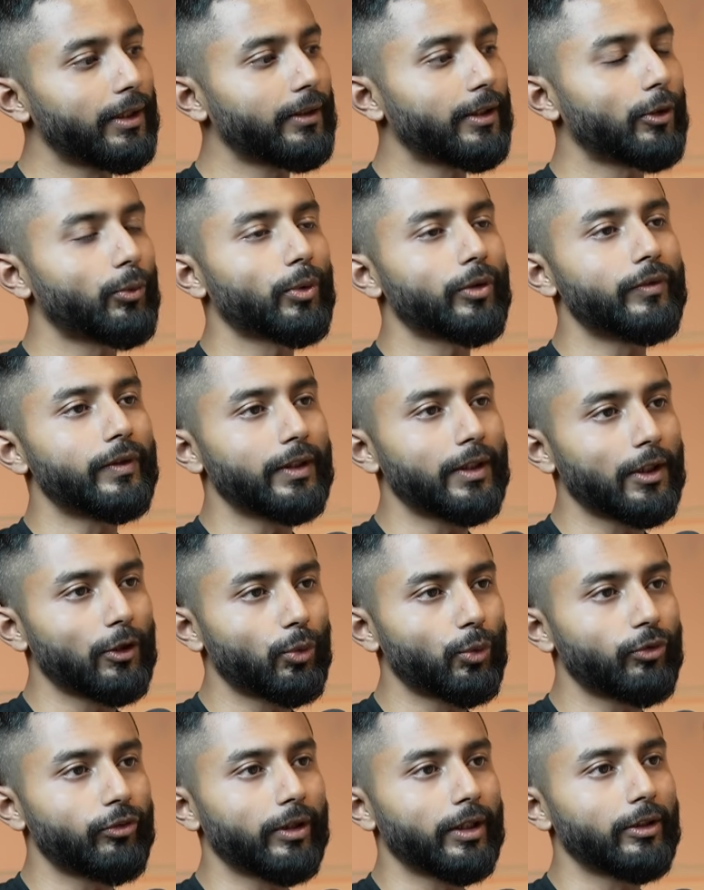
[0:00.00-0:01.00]
that was needed
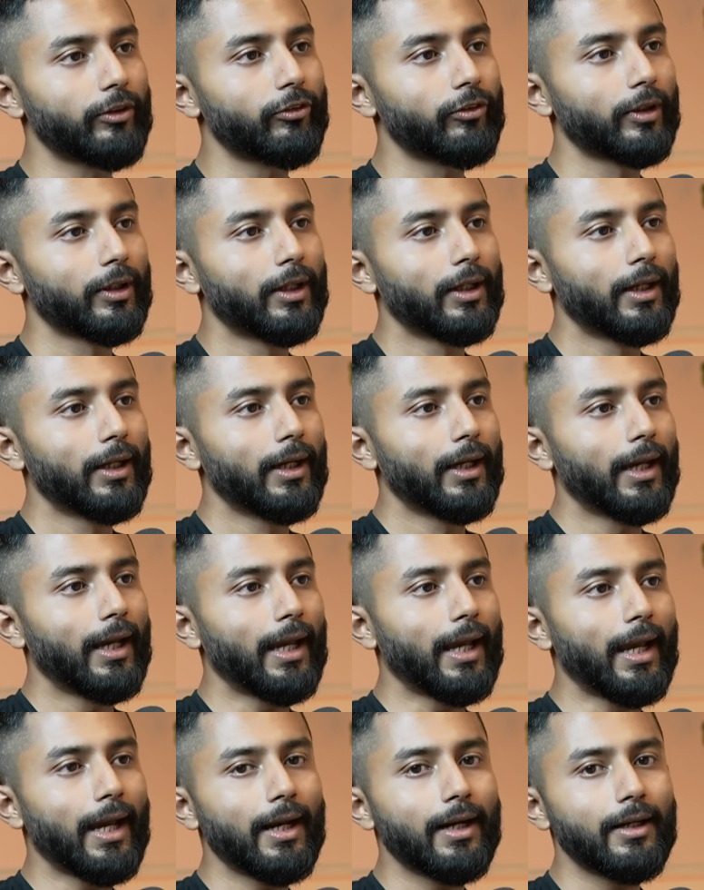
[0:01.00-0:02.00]
to change.
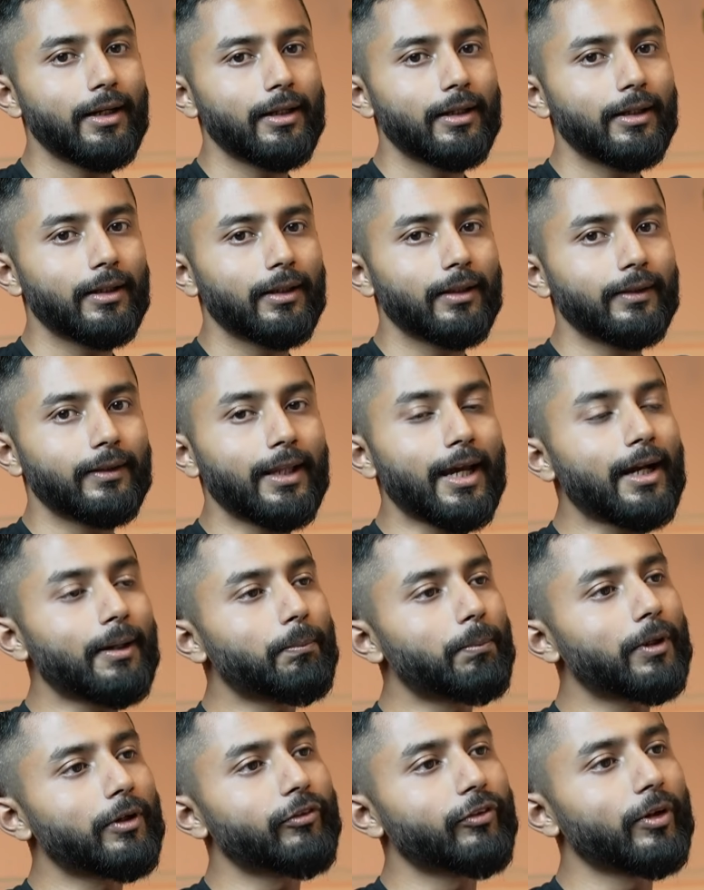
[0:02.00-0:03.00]
And
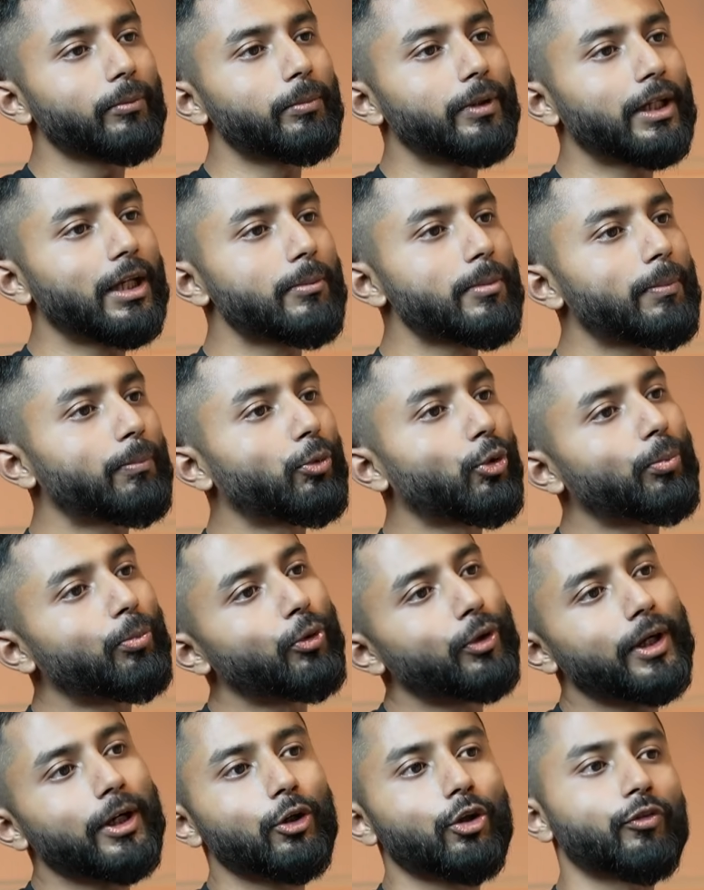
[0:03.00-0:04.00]
that person became a
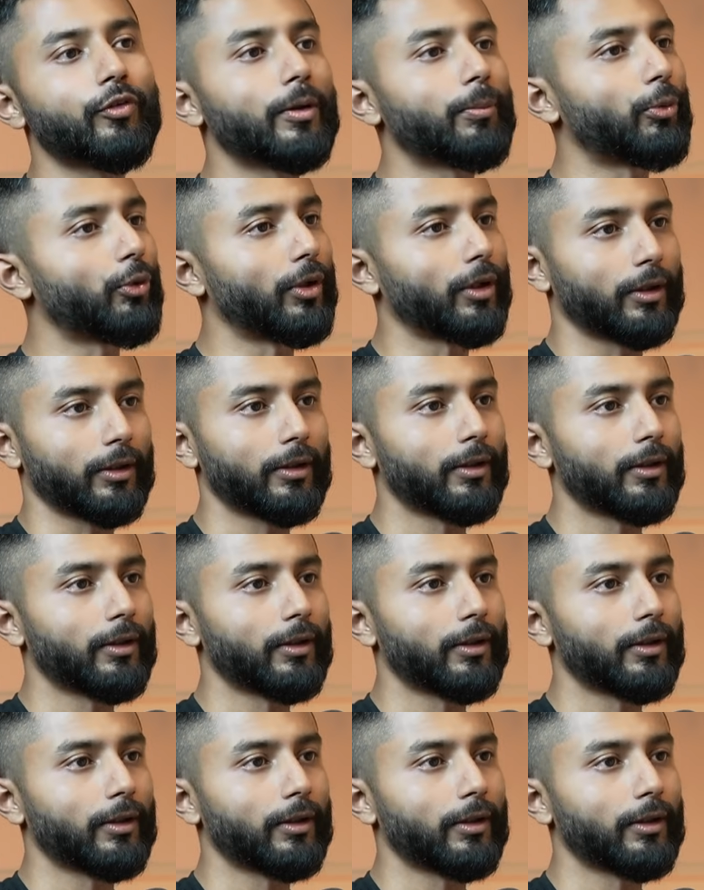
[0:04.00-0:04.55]
proponent of our product.